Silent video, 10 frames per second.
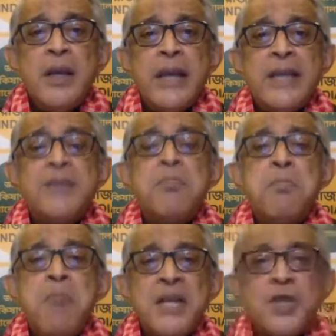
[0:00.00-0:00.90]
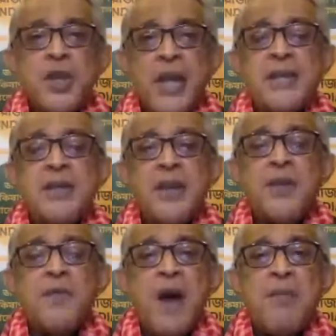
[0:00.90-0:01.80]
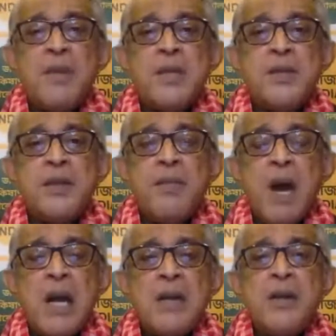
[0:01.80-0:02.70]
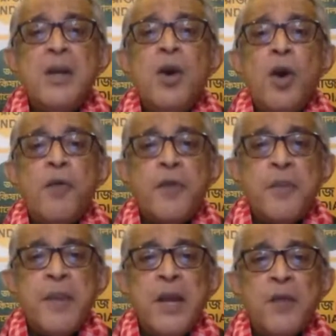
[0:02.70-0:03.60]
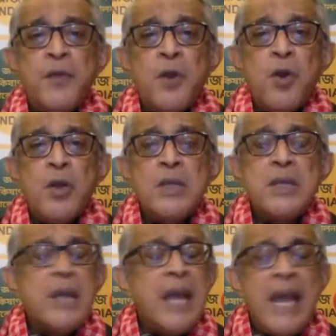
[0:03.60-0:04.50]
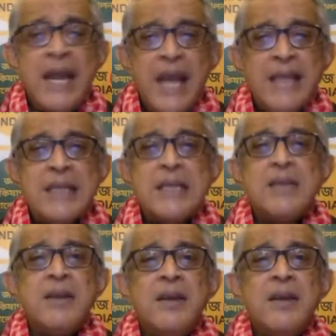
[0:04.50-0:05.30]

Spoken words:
is much less than the farmers' demand of repeal of the laws, and hence,